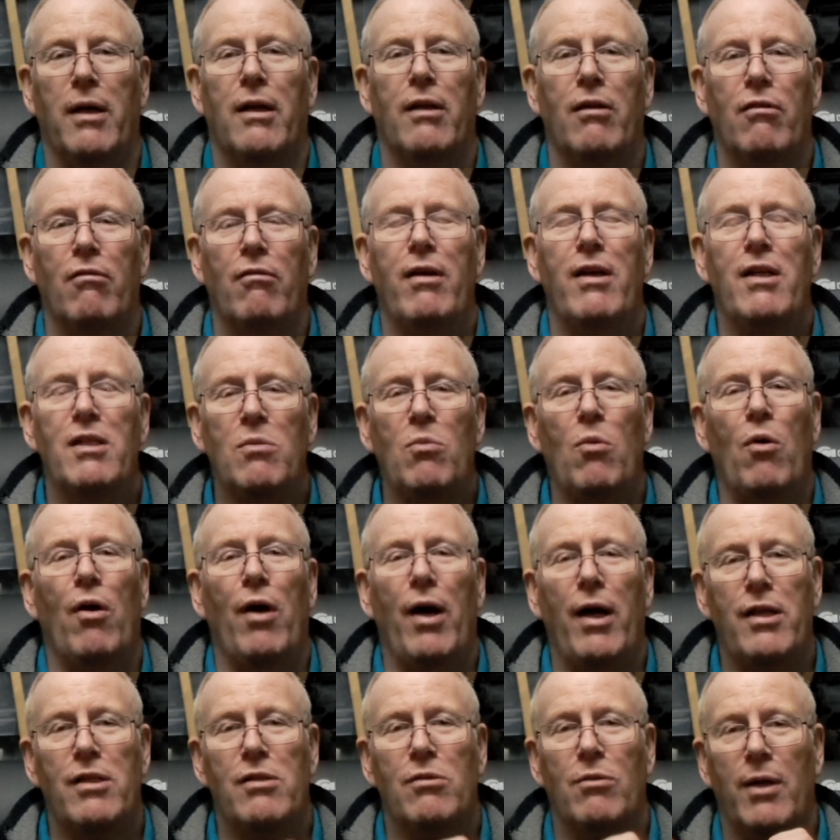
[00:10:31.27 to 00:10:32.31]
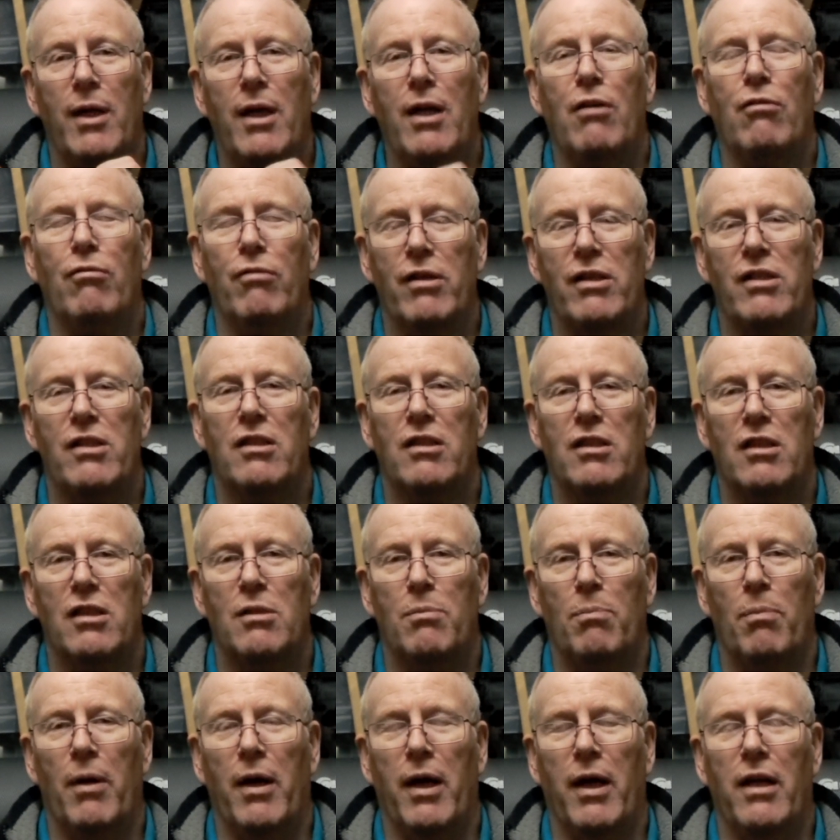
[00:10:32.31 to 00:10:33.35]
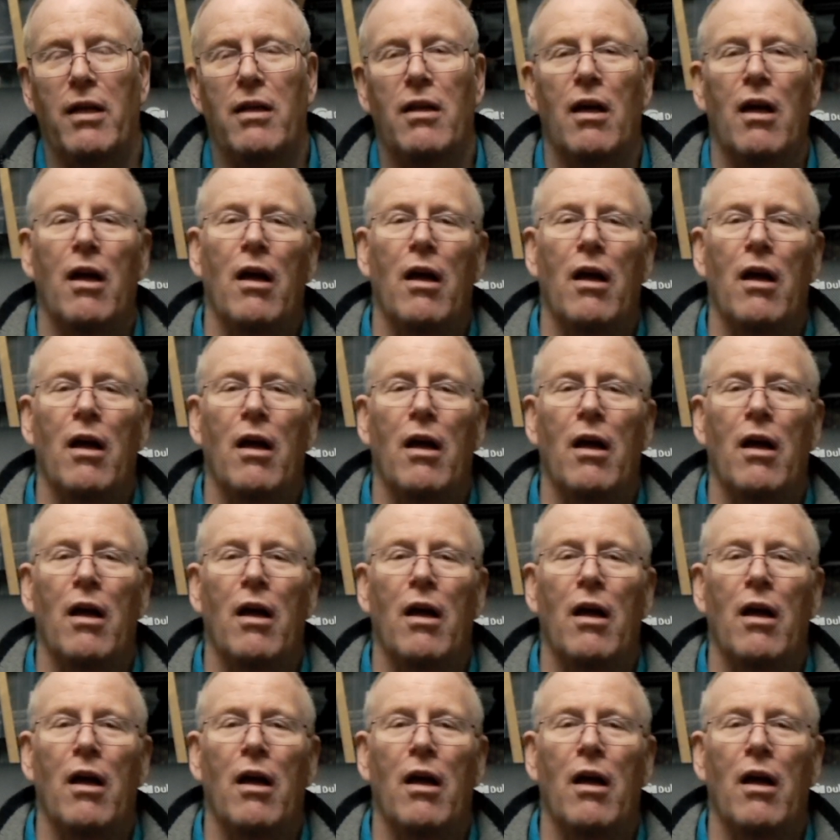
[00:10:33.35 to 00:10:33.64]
And the reason why I had to increase the speed,